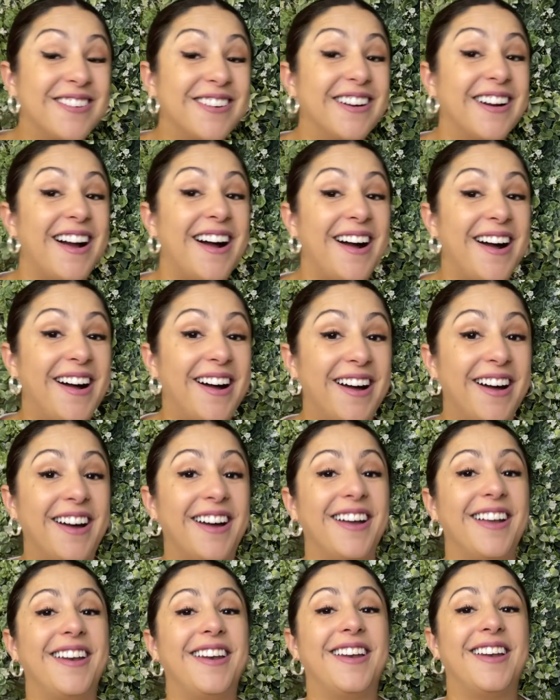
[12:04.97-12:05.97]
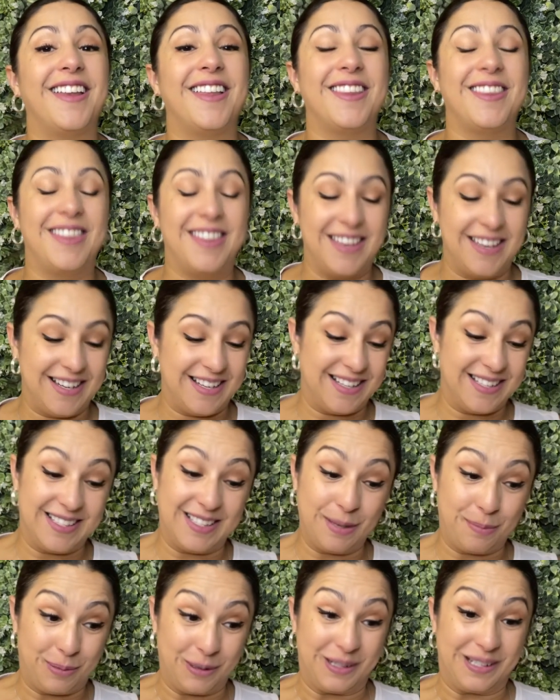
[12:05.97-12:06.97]
we're on the
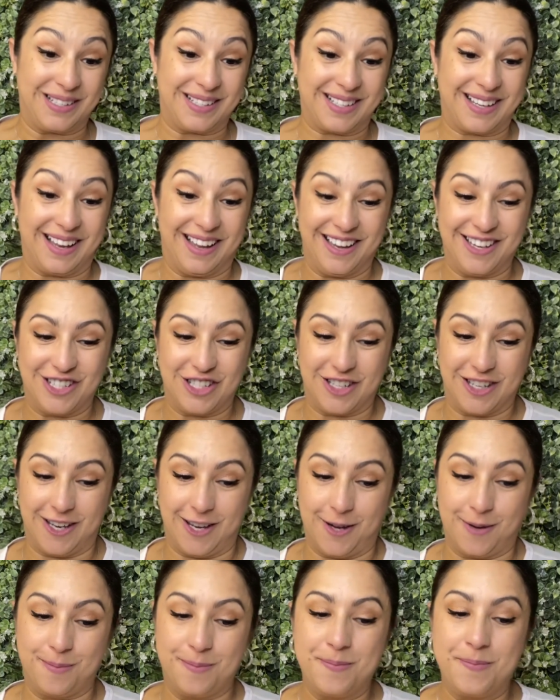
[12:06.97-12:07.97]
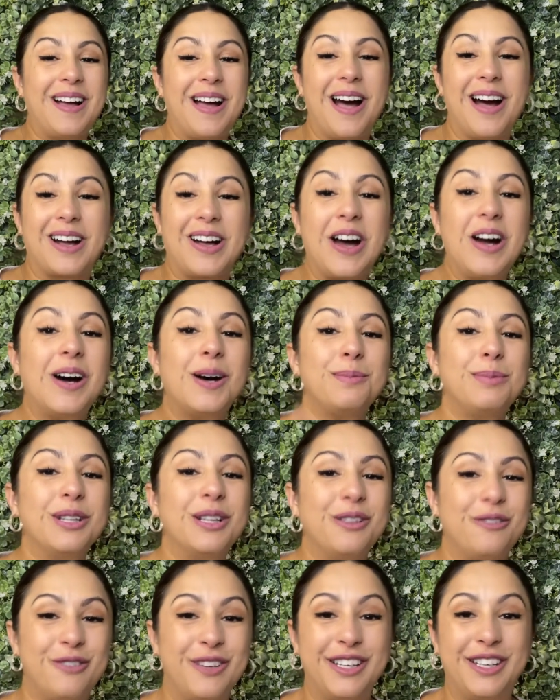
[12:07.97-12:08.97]
zipper discussion, a couple
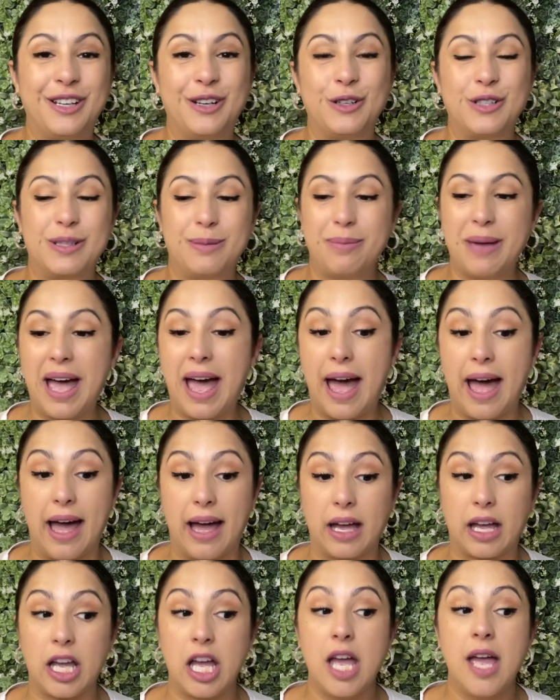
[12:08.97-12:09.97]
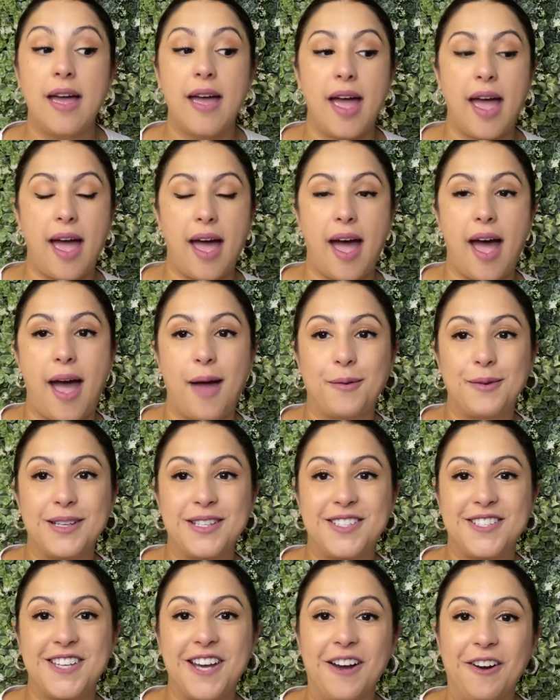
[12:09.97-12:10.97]
of videos back, I
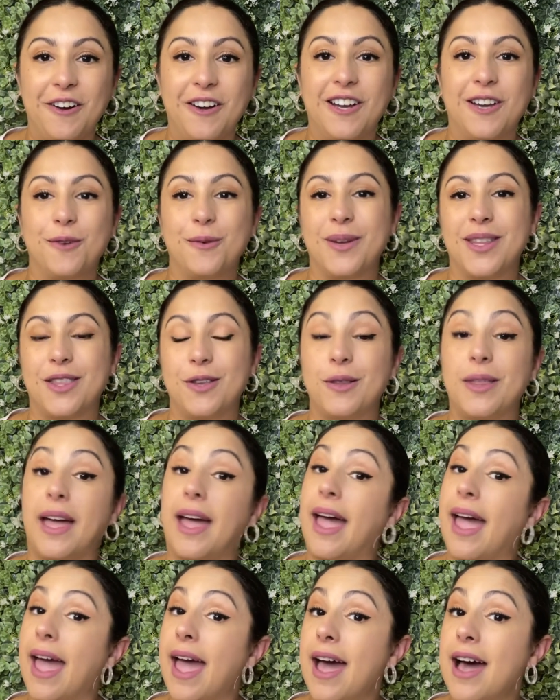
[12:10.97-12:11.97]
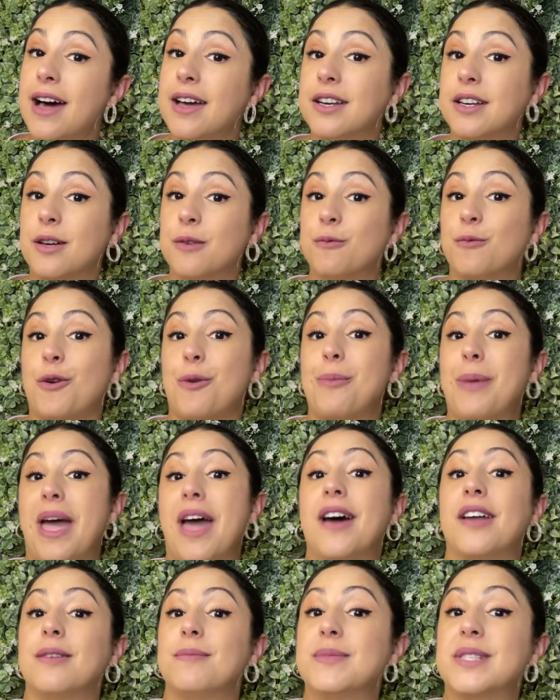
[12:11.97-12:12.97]
was sharing with you that Adam from
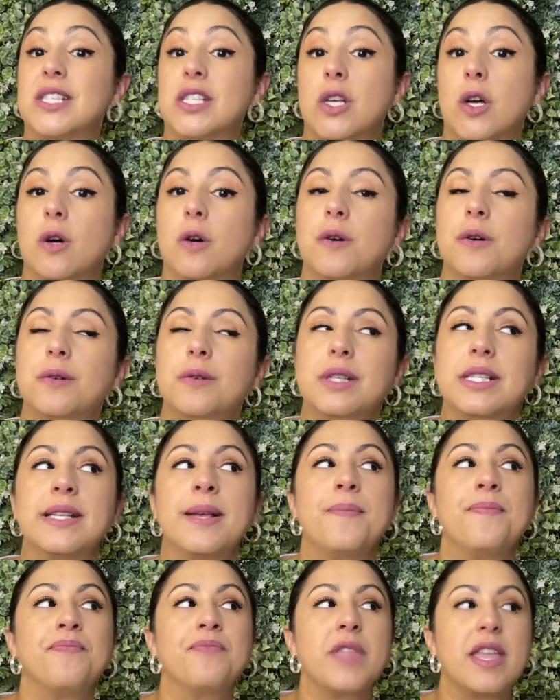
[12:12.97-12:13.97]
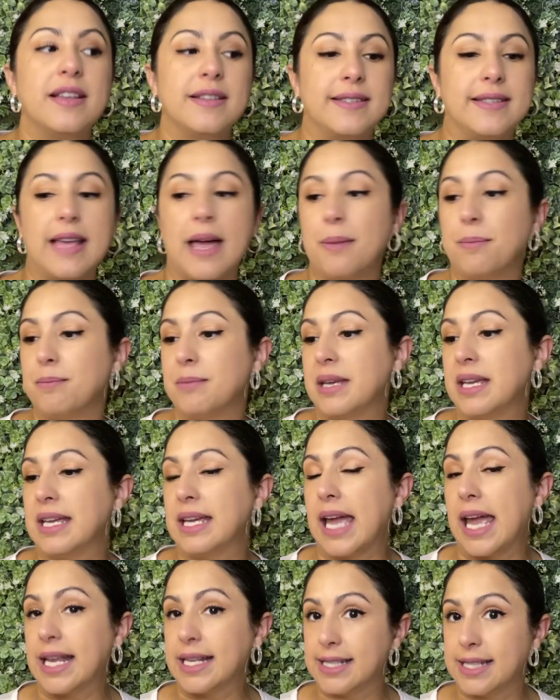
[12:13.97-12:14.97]
Adam Sews sent
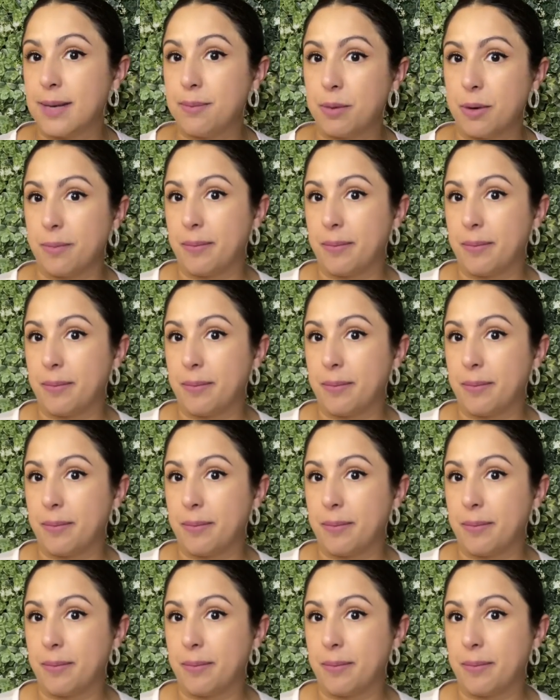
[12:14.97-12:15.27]
me a zipper